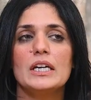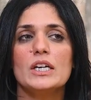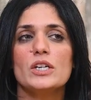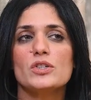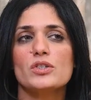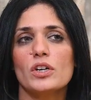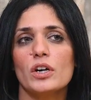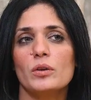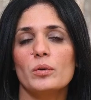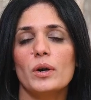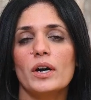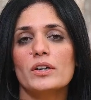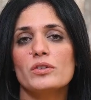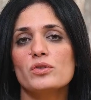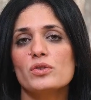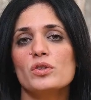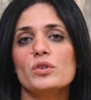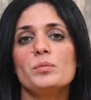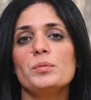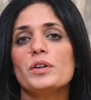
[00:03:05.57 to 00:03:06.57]
So
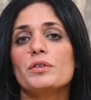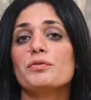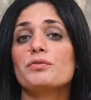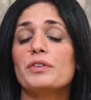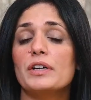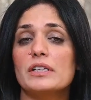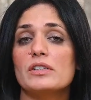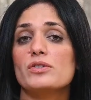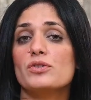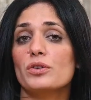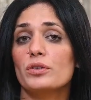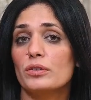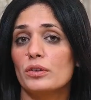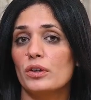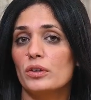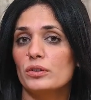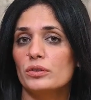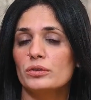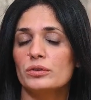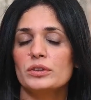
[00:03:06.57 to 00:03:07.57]
assume your funds are
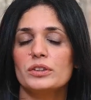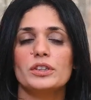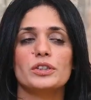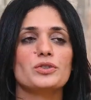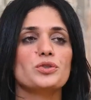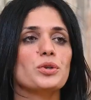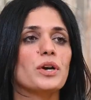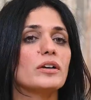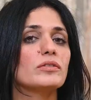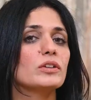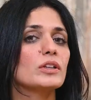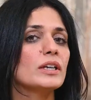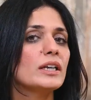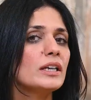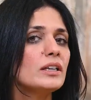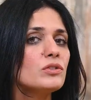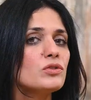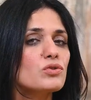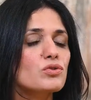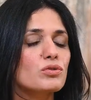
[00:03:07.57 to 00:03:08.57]
low, your travel
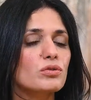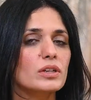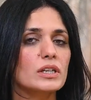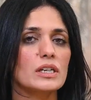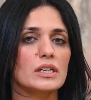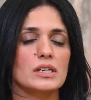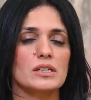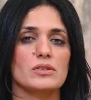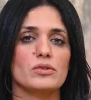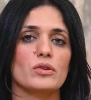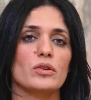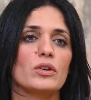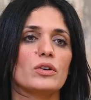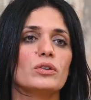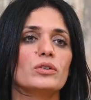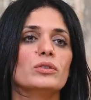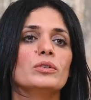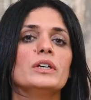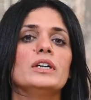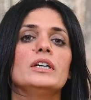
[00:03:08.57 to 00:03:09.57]
history is
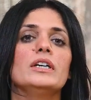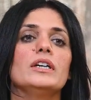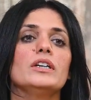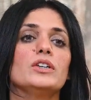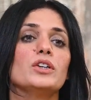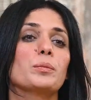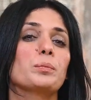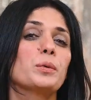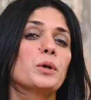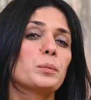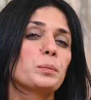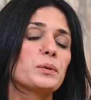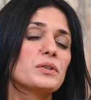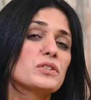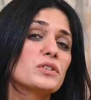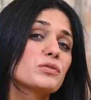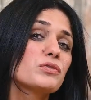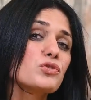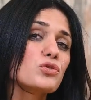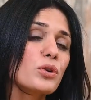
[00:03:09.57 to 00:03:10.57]
low, your purpose
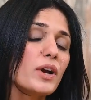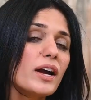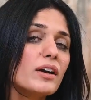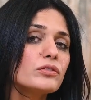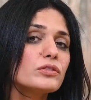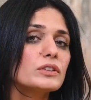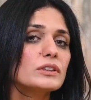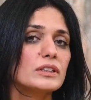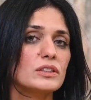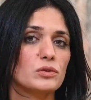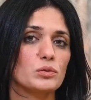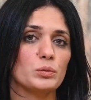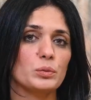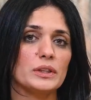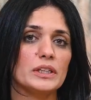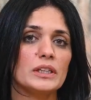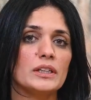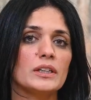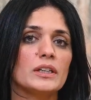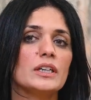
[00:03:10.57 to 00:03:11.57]
of travel is
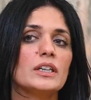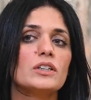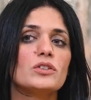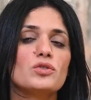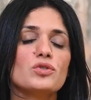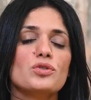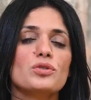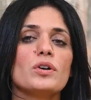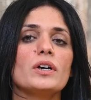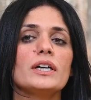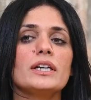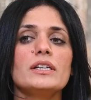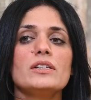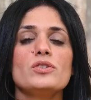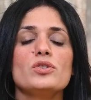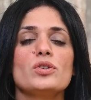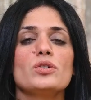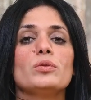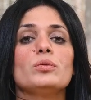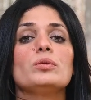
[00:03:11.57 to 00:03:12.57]
weak. Try
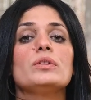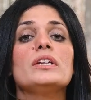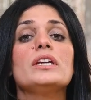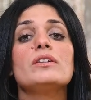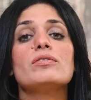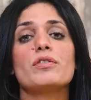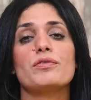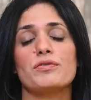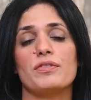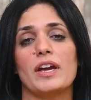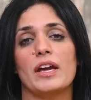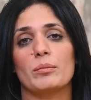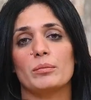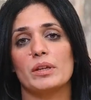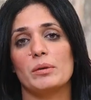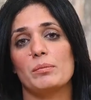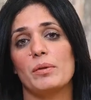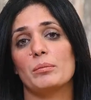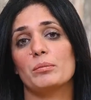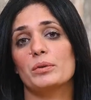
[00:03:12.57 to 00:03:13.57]
to leave a family
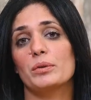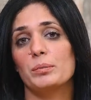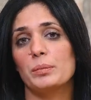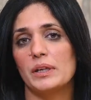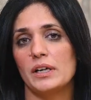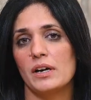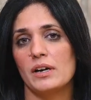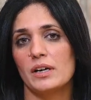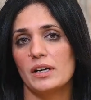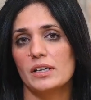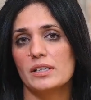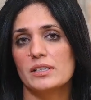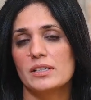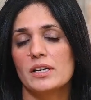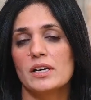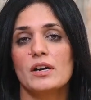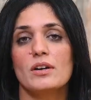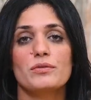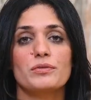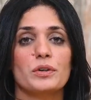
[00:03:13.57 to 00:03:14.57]
member behind.
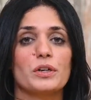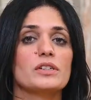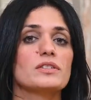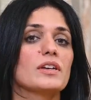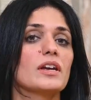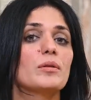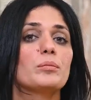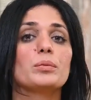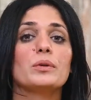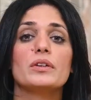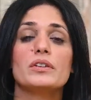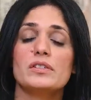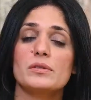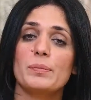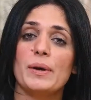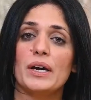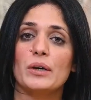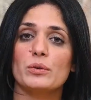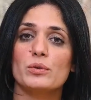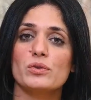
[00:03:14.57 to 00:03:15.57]
For example, a
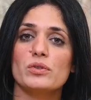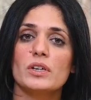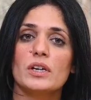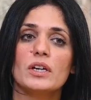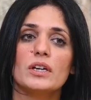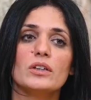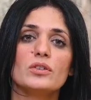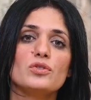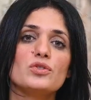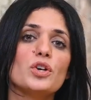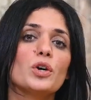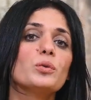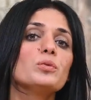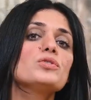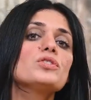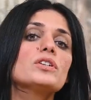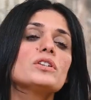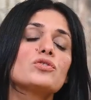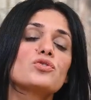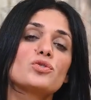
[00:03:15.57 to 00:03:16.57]
spouse.
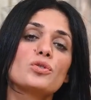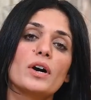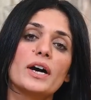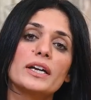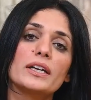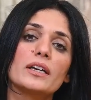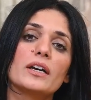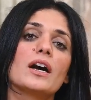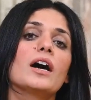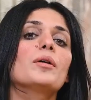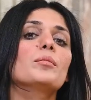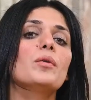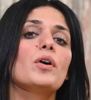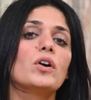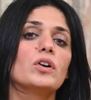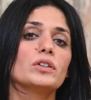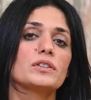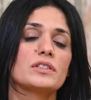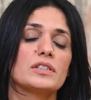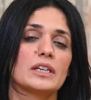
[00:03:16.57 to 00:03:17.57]
Don't try to come
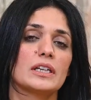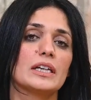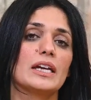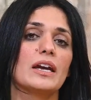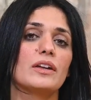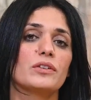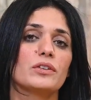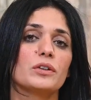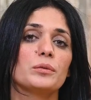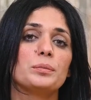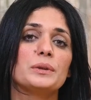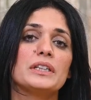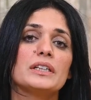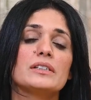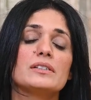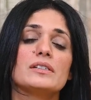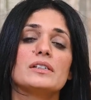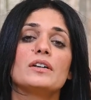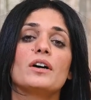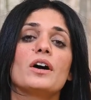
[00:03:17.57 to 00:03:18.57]
all together
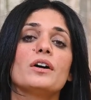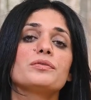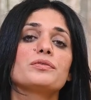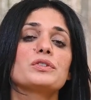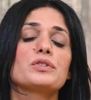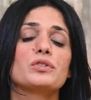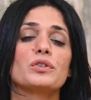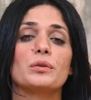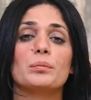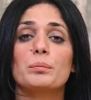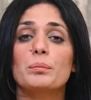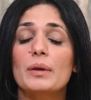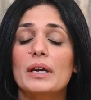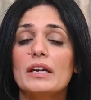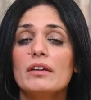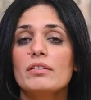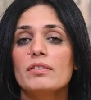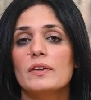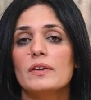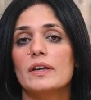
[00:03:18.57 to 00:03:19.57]
because the officer
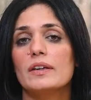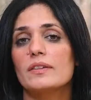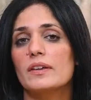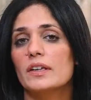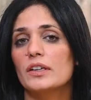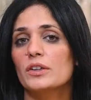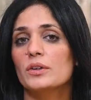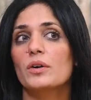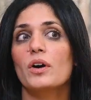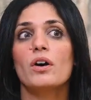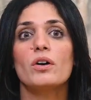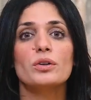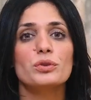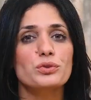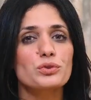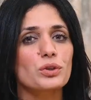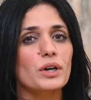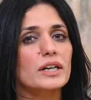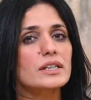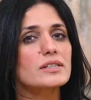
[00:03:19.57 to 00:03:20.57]
may think that you're all
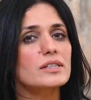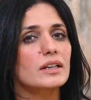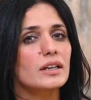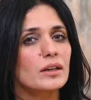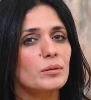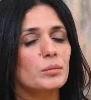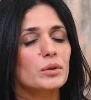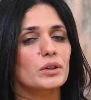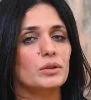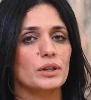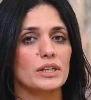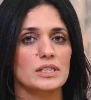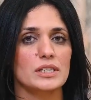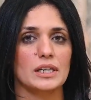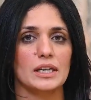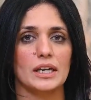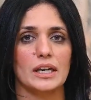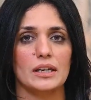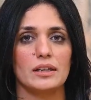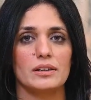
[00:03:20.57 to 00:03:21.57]
trying to immigrate to
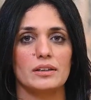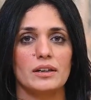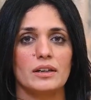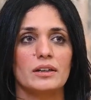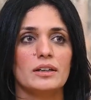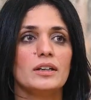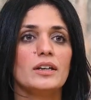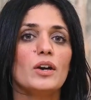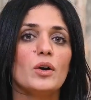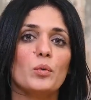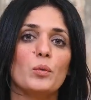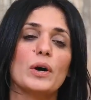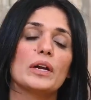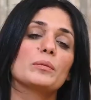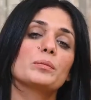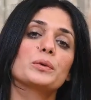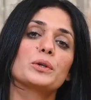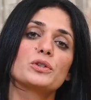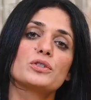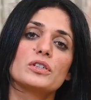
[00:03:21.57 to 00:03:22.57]
Canada. One
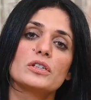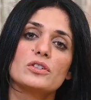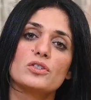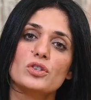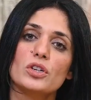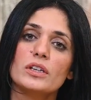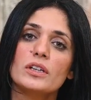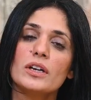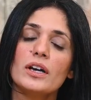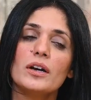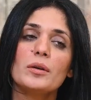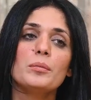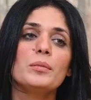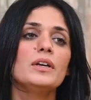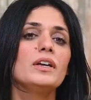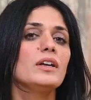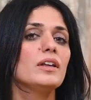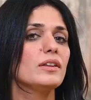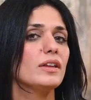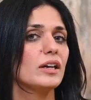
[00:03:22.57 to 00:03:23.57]
person should come,
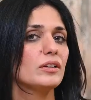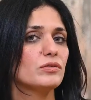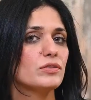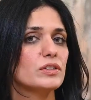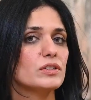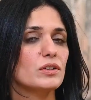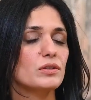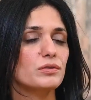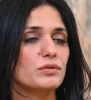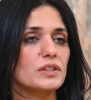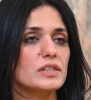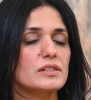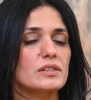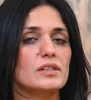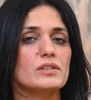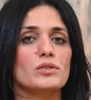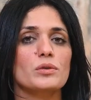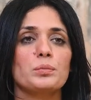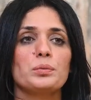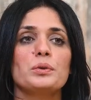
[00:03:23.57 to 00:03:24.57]
that visitor visa
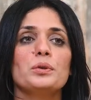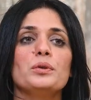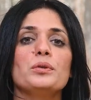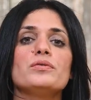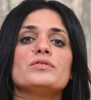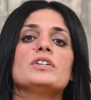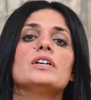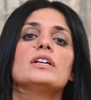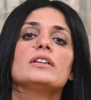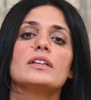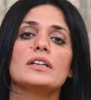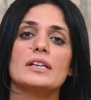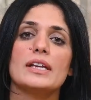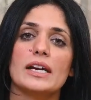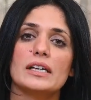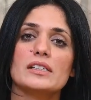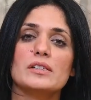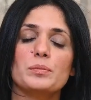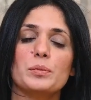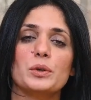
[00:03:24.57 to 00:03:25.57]
is approved, the
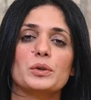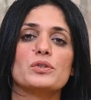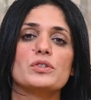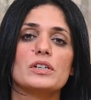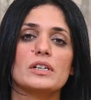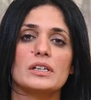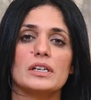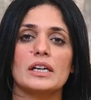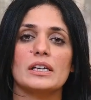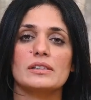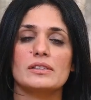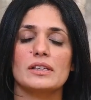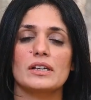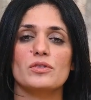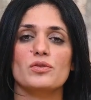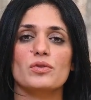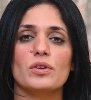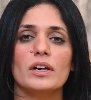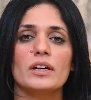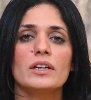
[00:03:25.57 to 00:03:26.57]
next person,
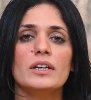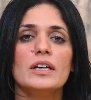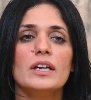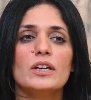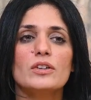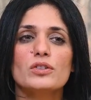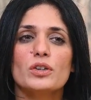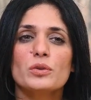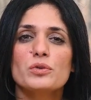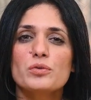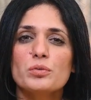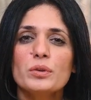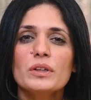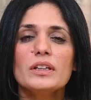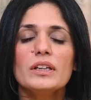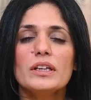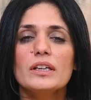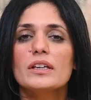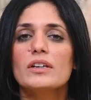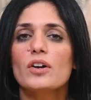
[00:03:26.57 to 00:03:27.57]
etc. So it's
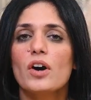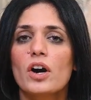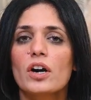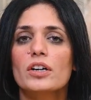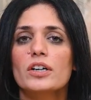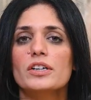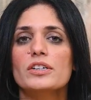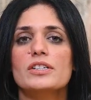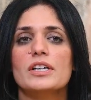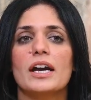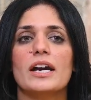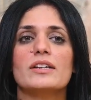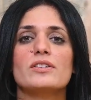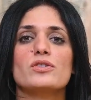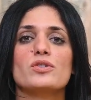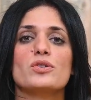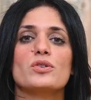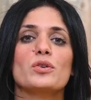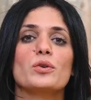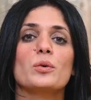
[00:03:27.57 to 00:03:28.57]
really an art as
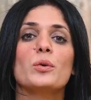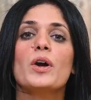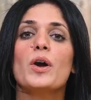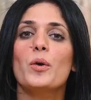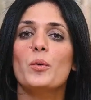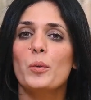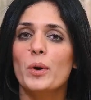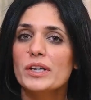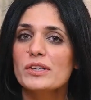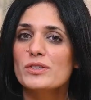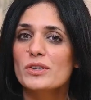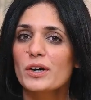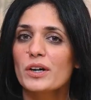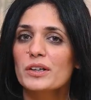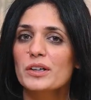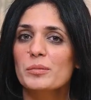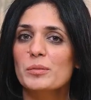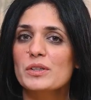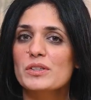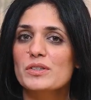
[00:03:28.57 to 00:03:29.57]
to what
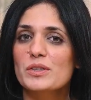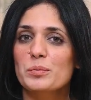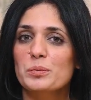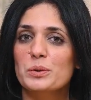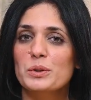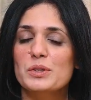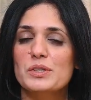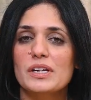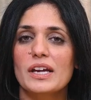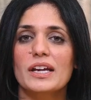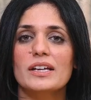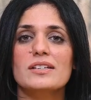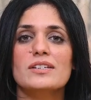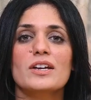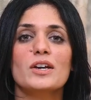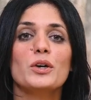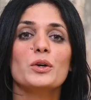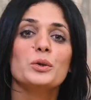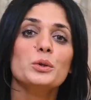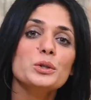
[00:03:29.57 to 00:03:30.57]
documents to present,
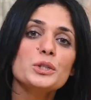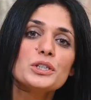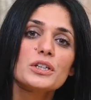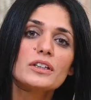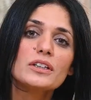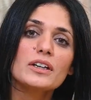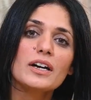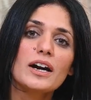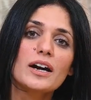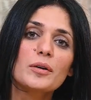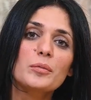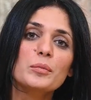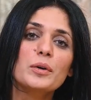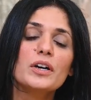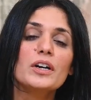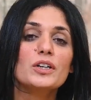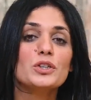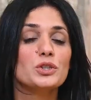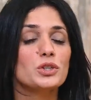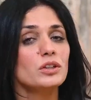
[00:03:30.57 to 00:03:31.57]
who should come,
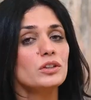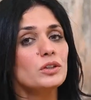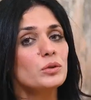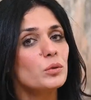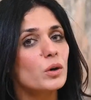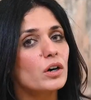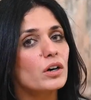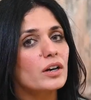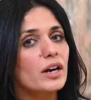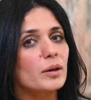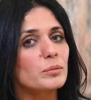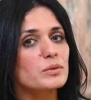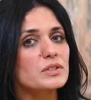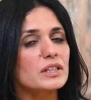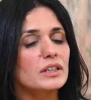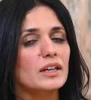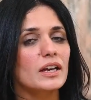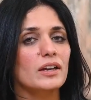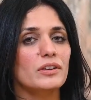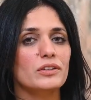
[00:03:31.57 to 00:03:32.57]
should you all come
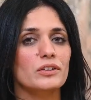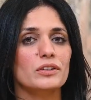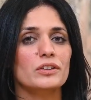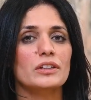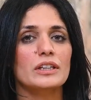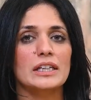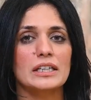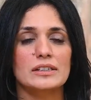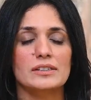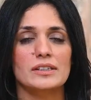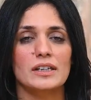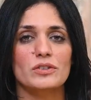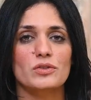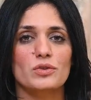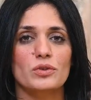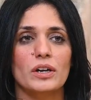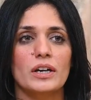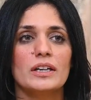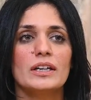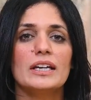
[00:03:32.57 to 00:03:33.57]
together,
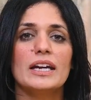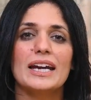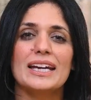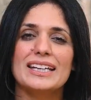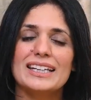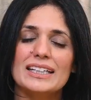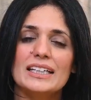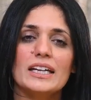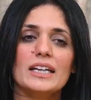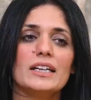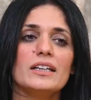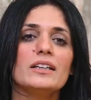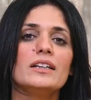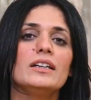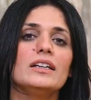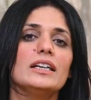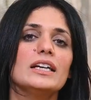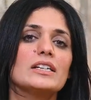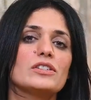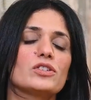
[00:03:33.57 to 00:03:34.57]
etc. And again,
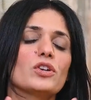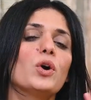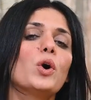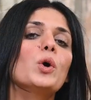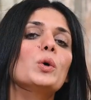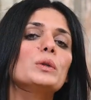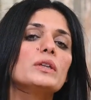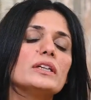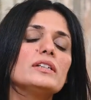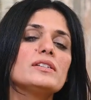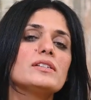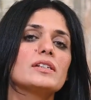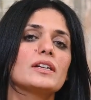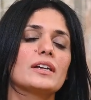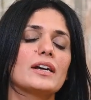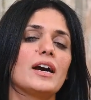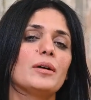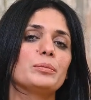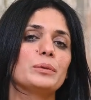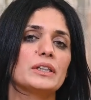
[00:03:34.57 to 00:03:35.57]
it's a holistic
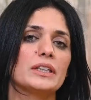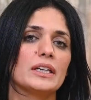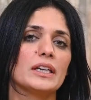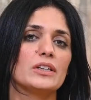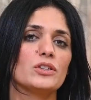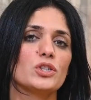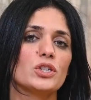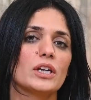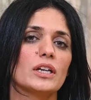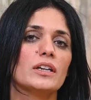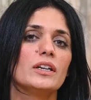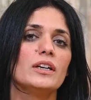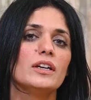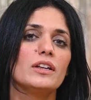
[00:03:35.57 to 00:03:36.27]
application.